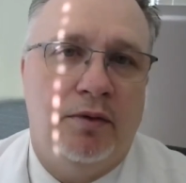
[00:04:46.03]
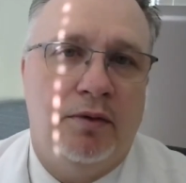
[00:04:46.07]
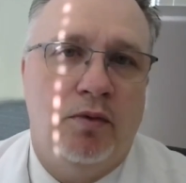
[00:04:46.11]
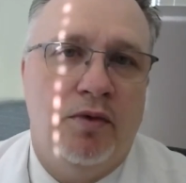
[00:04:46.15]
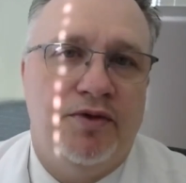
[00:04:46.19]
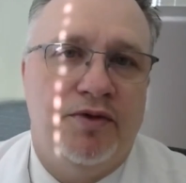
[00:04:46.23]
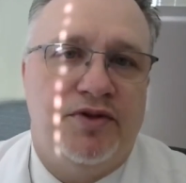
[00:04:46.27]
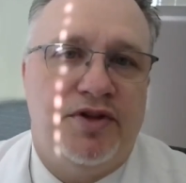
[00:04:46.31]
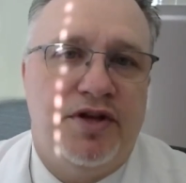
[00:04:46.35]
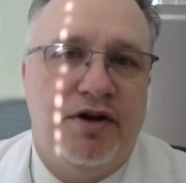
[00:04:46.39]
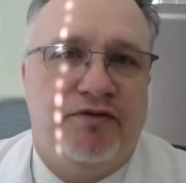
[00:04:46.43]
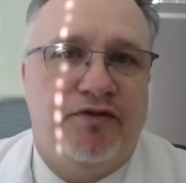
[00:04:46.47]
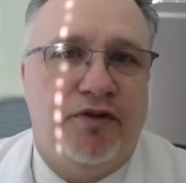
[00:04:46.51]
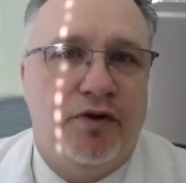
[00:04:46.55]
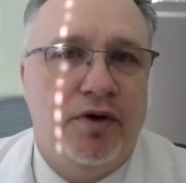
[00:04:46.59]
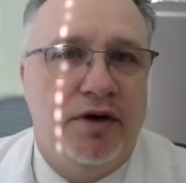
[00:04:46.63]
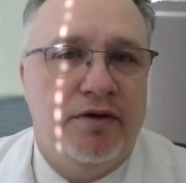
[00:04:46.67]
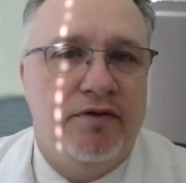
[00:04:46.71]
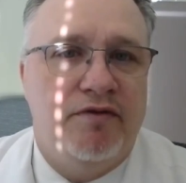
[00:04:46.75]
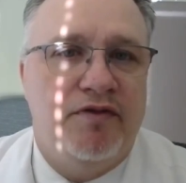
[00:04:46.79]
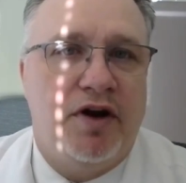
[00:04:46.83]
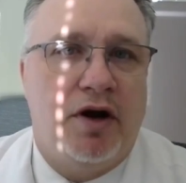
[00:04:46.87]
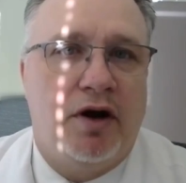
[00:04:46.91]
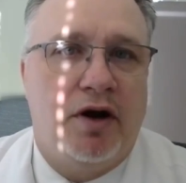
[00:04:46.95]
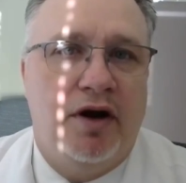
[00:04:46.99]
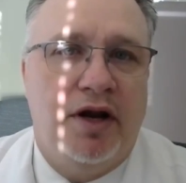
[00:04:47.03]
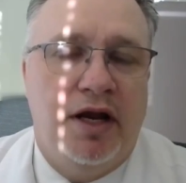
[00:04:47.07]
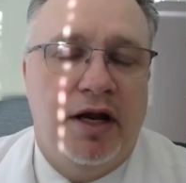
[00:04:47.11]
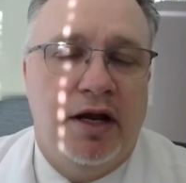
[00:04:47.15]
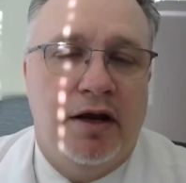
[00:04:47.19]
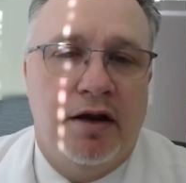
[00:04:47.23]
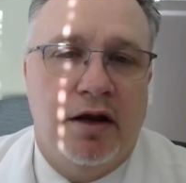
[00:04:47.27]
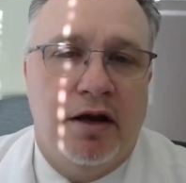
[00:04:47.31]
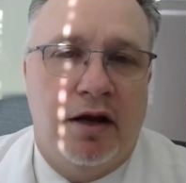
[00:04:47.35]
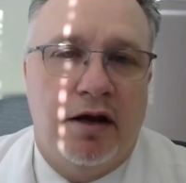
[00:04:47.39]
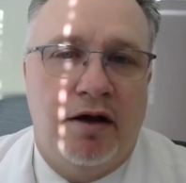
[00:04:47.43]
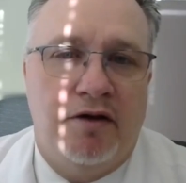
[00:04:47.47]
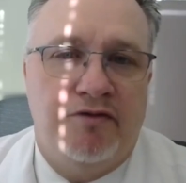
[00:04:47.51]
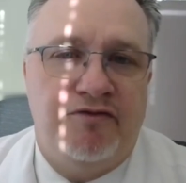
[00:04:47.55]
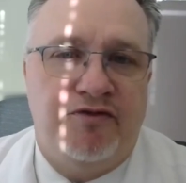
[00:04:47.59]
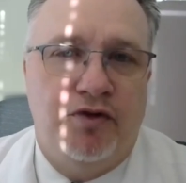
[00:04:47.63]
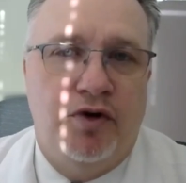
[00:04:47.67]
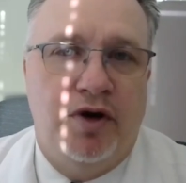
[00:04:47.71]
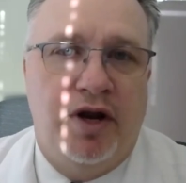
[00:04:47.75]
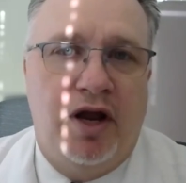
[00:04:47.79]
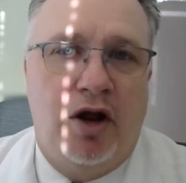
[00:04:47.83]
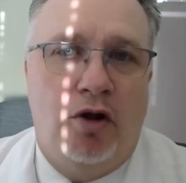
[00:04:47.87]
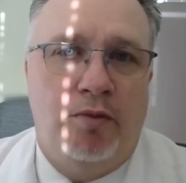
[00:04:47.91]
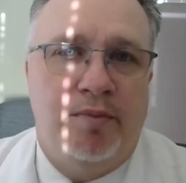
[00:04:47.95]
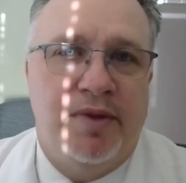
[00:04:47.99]
with different varying
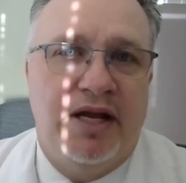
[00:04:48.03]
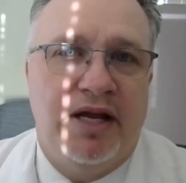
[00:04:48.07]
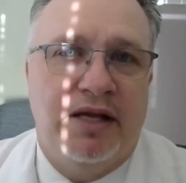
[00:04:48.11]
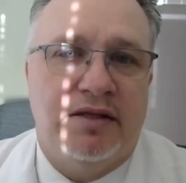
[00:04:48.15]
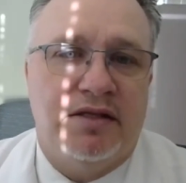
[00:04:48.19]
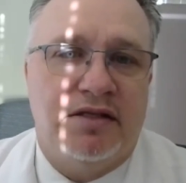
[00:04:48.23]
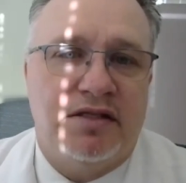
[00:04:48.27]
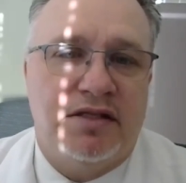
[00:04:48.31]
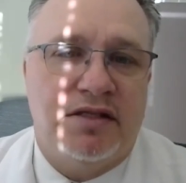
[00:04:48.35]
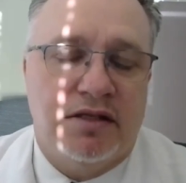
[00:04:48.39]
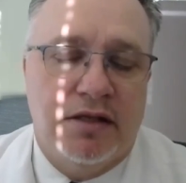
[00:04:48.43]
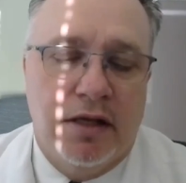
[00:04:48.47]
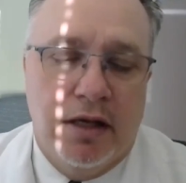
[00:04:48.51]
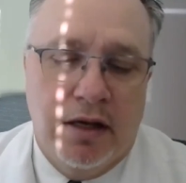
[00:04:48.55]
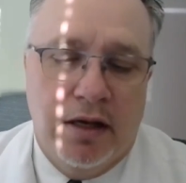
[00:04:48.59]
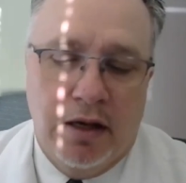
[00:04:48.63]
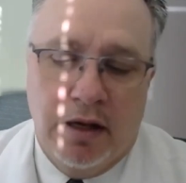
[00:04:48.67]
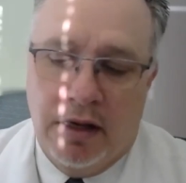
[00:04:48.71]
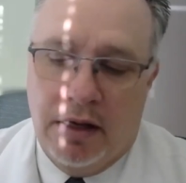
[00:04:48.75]
foot ailments.